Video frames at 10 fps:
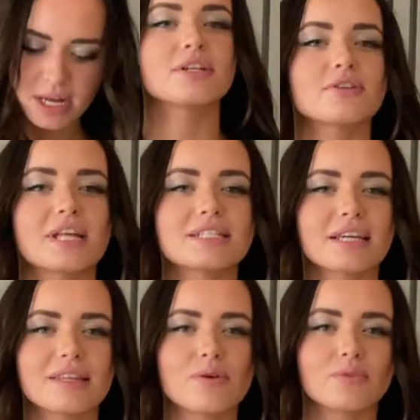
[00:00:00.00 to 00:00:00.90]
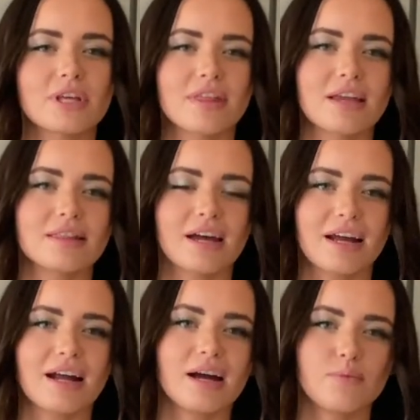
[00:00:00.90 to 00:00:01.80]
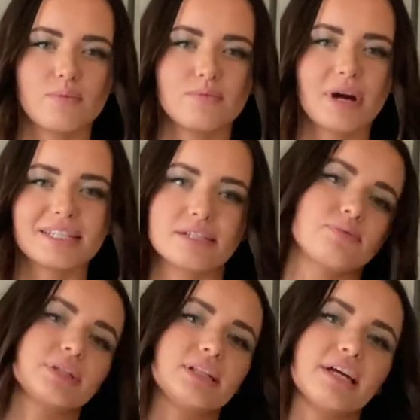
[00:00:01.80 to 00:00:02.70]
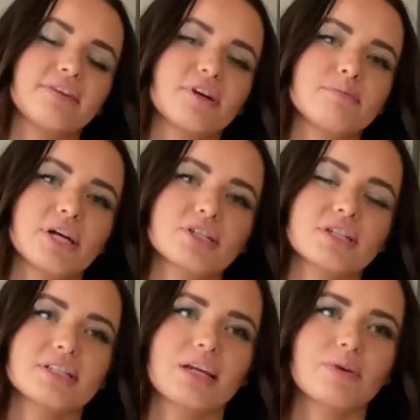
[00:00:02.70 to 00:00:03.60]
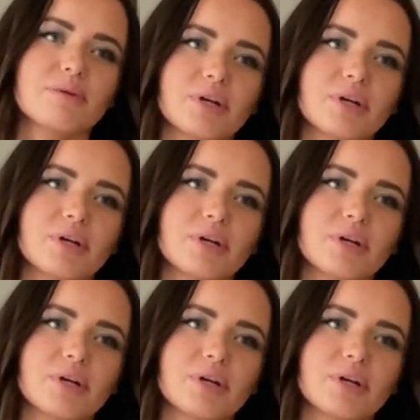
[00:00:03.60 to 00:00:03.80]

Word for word: So that's like the only thing that I, I didn't really like very much because like when I'm